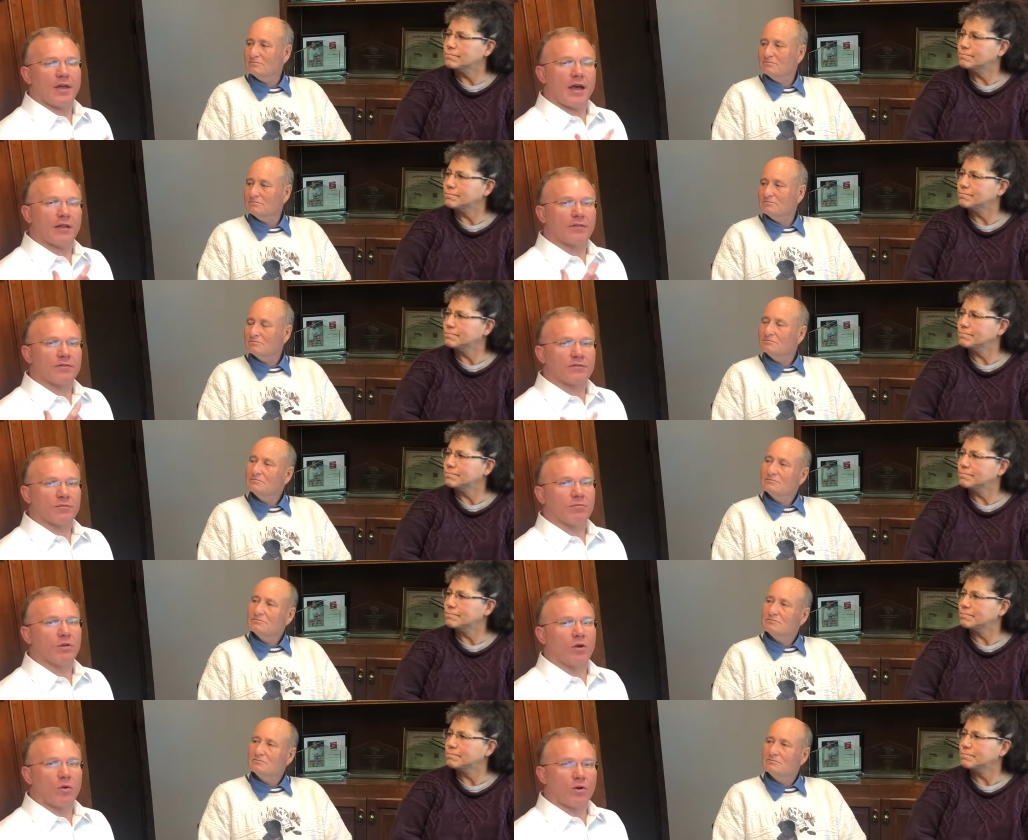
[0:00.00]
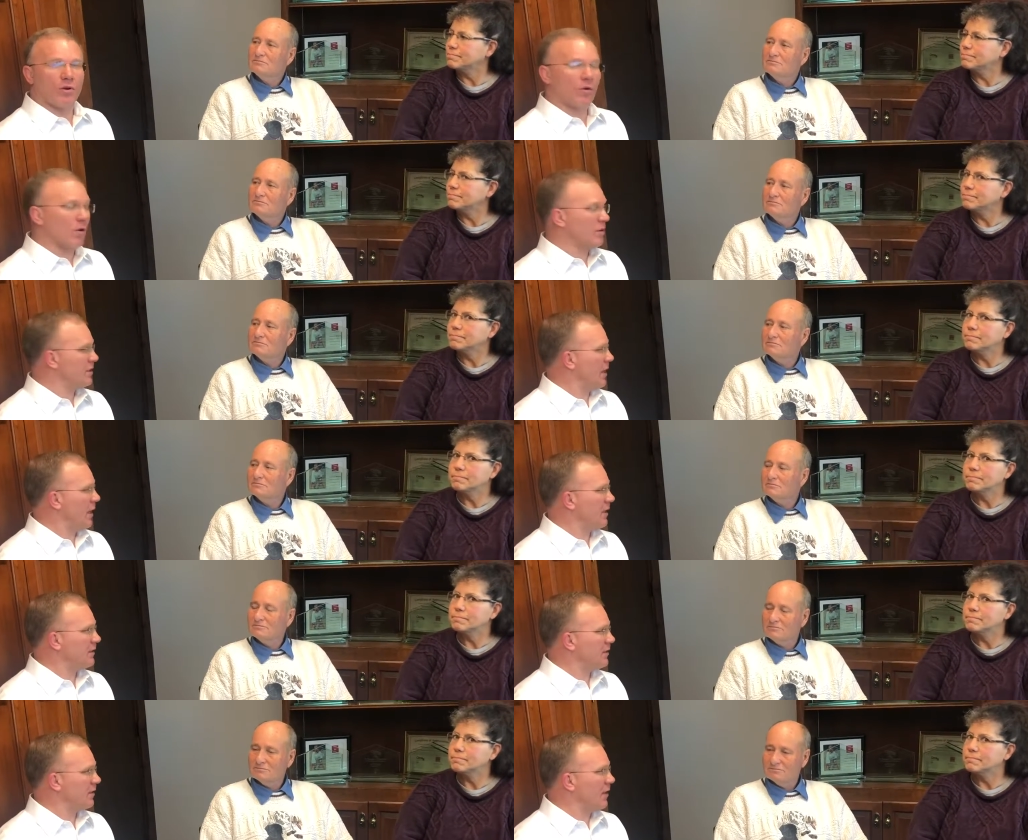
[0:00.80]
Speaker 1: to that, there's a blower door
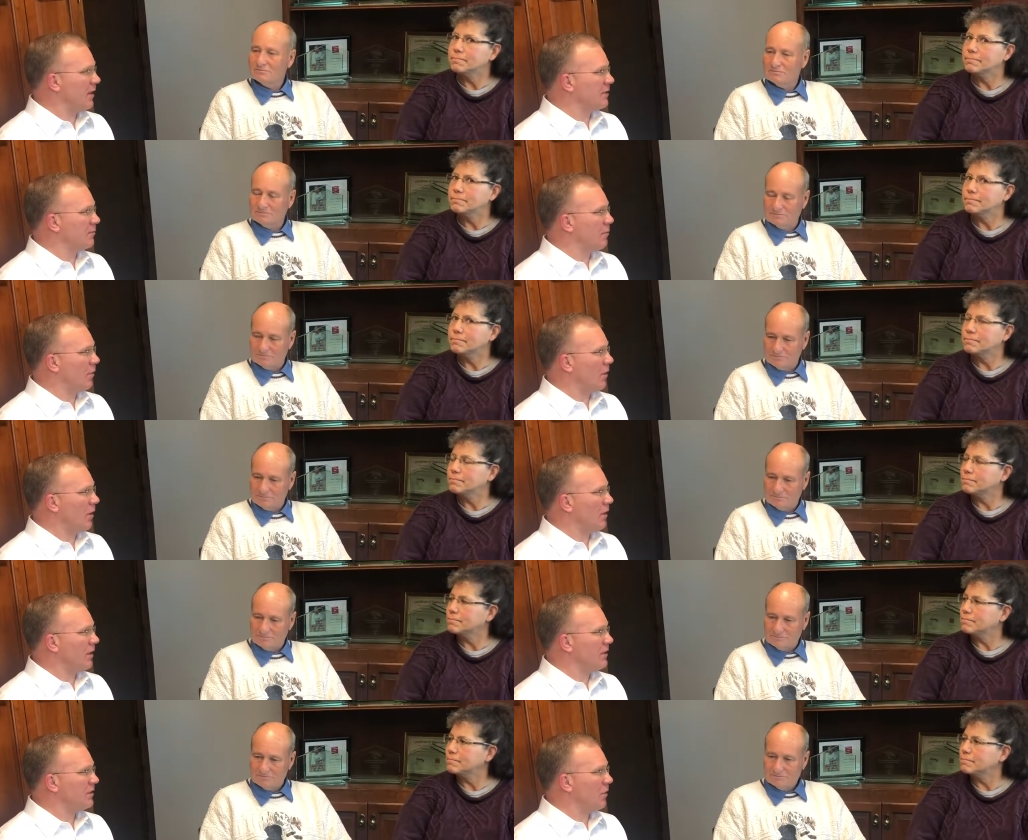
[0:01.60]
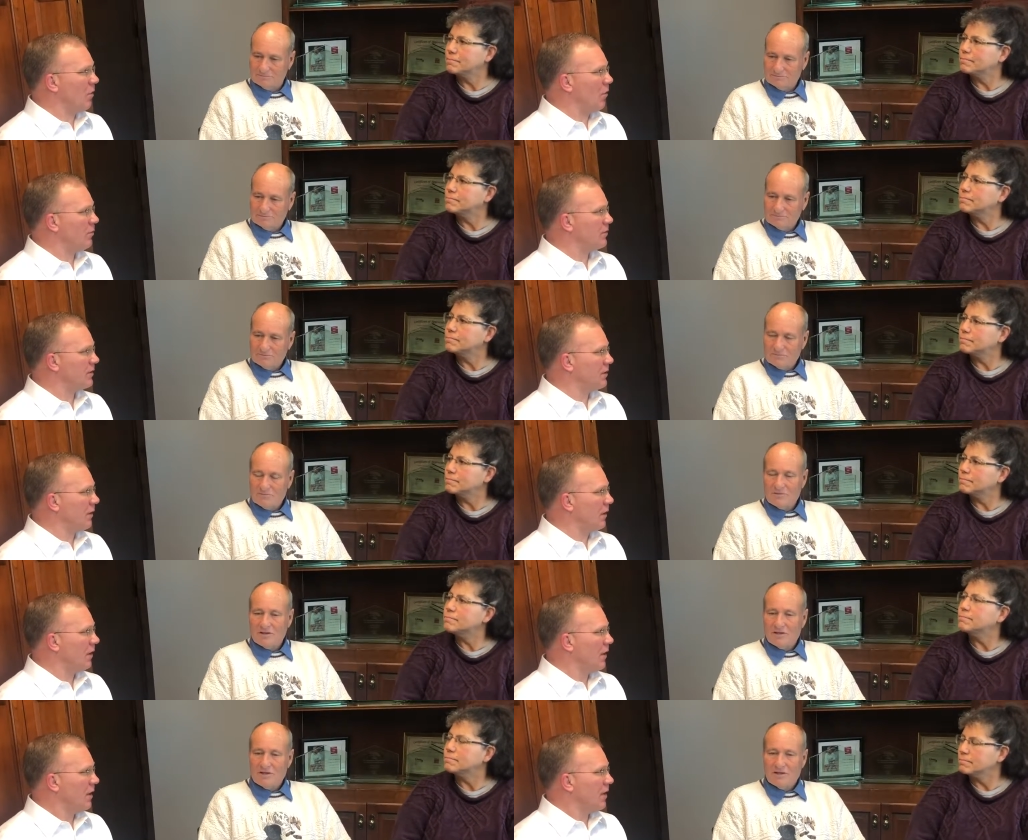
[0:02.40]
test that's put on these homes
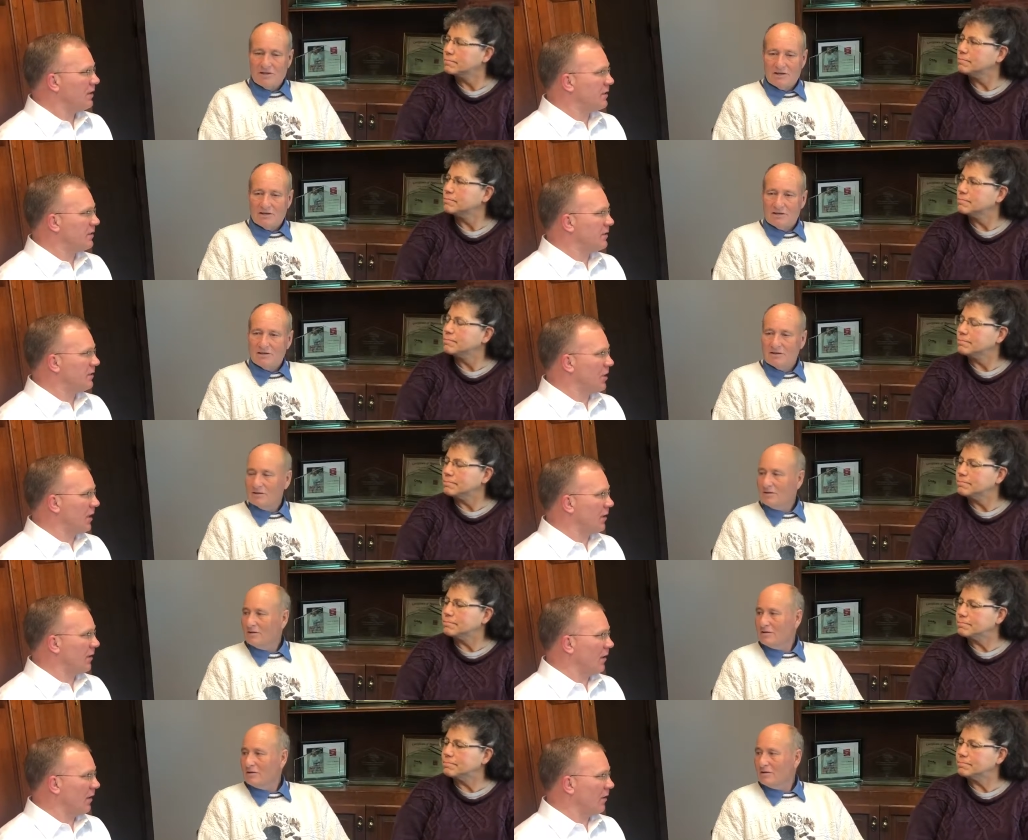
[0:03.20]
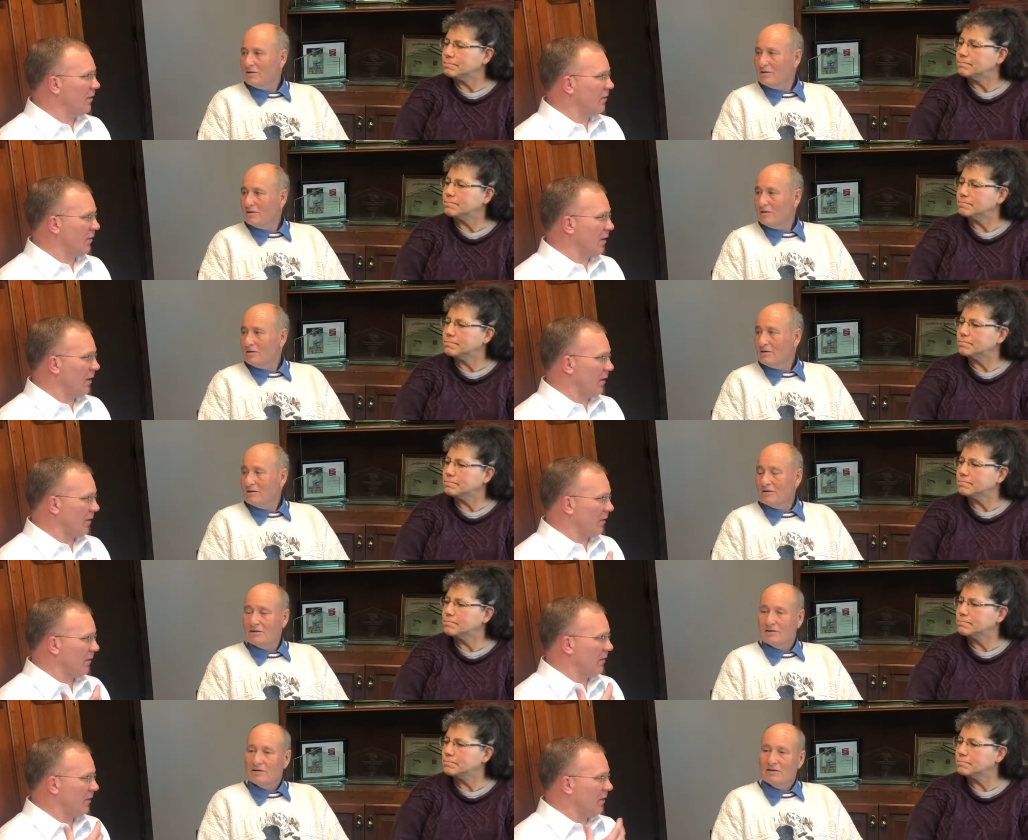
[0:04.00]
to check the
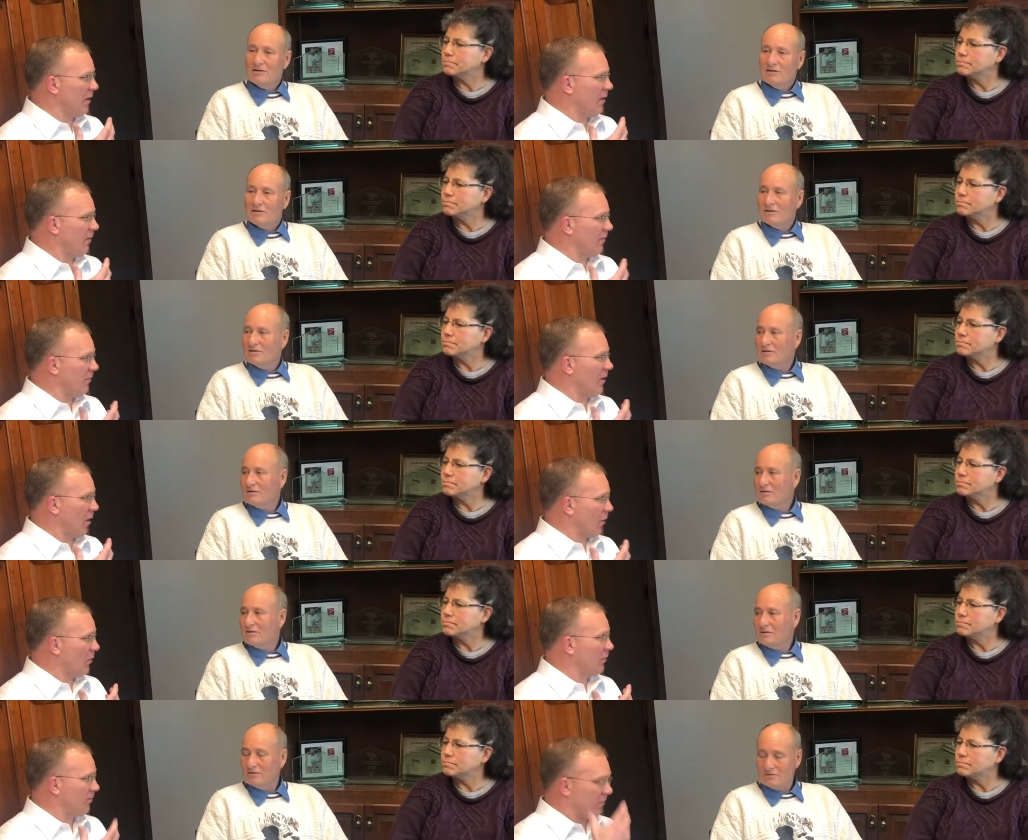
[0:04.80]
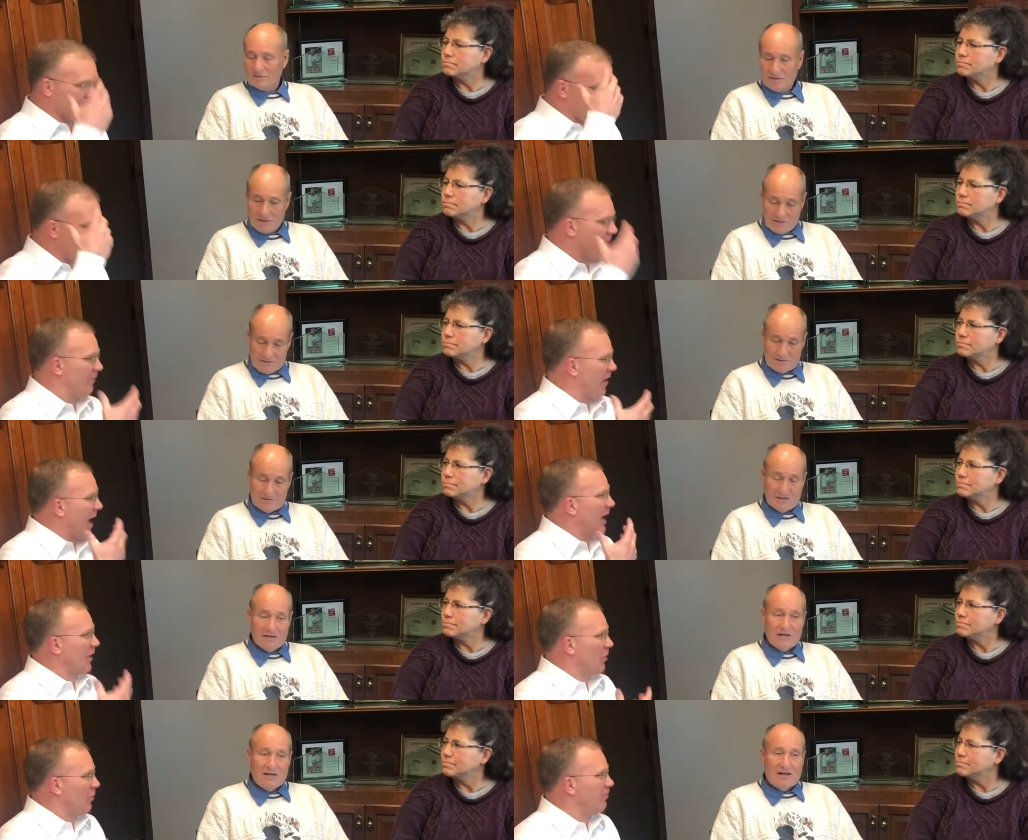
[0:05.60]
the, the air yes.
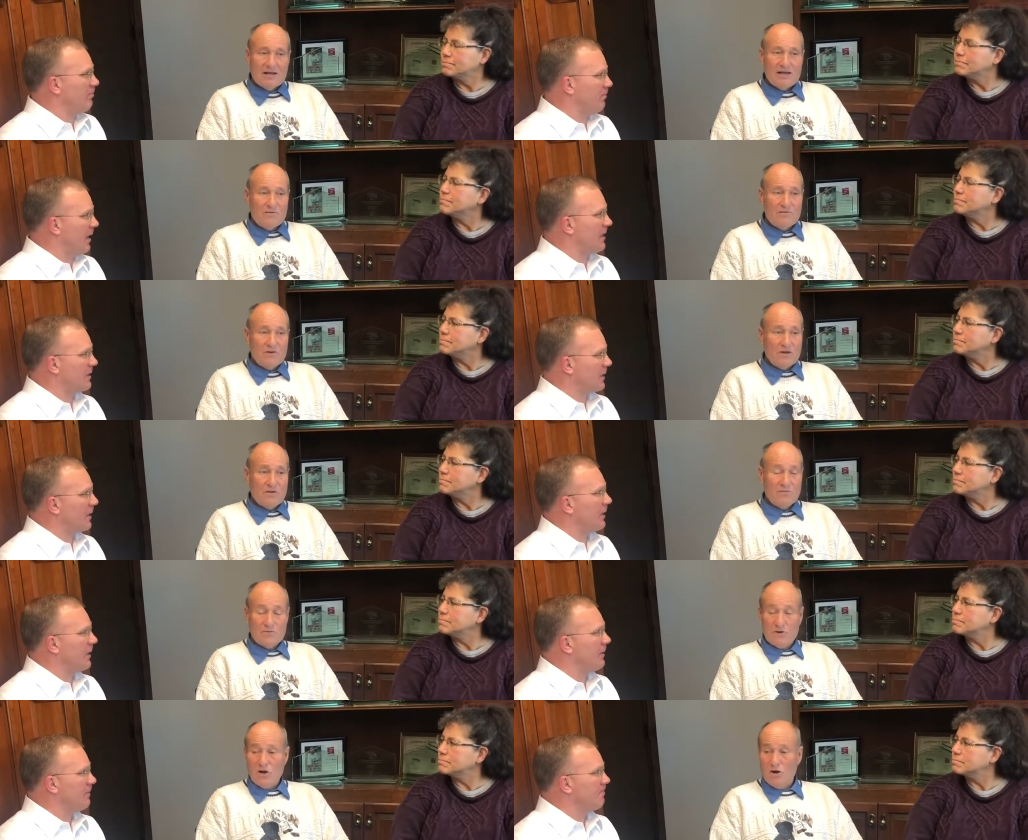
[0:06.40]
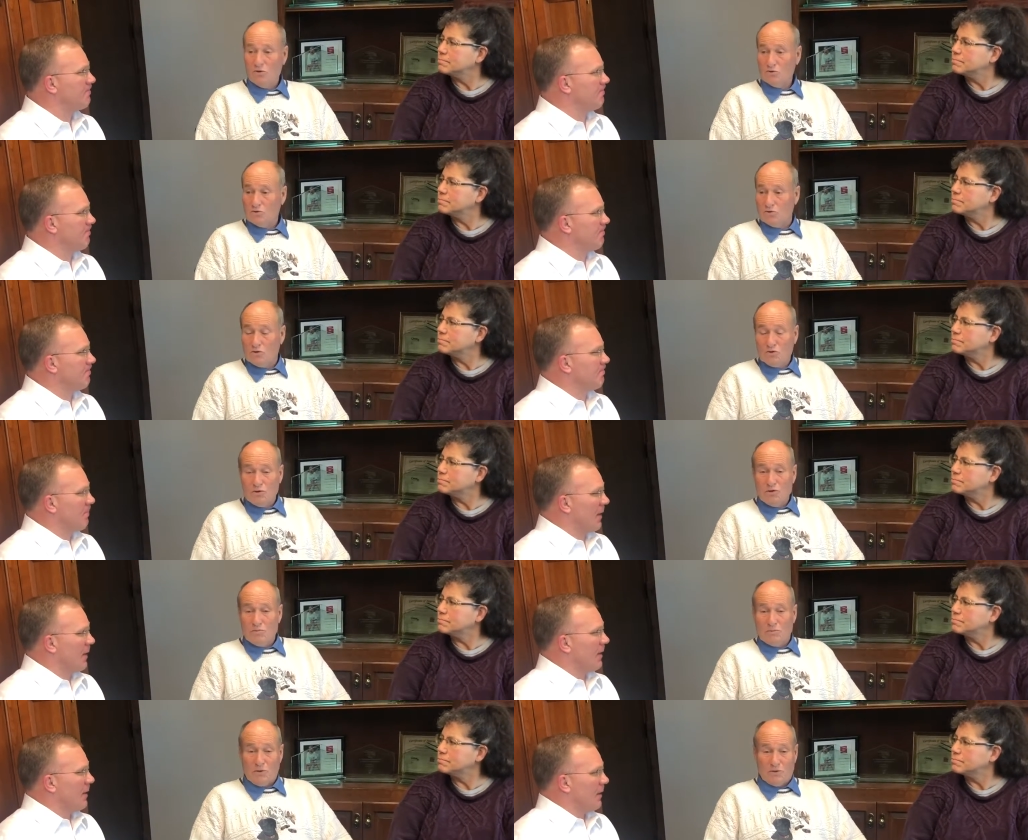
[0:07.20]
vacuum. If you, if you
Speaker 2: don't
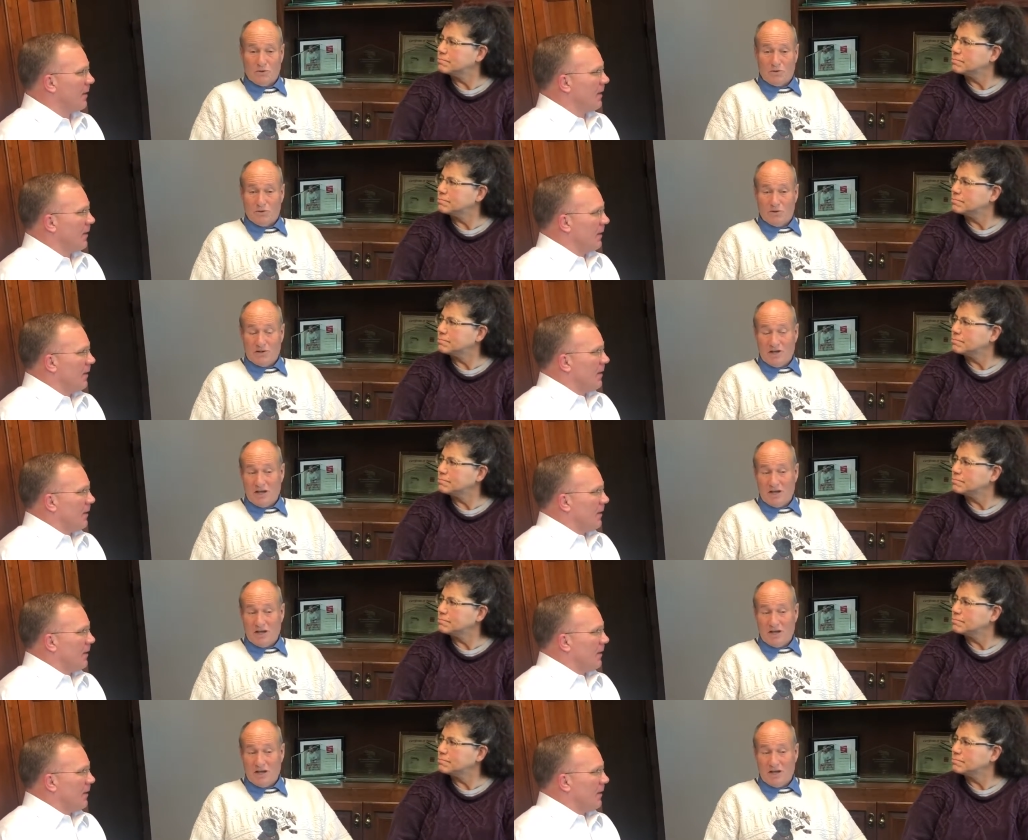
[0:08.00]
do the blower door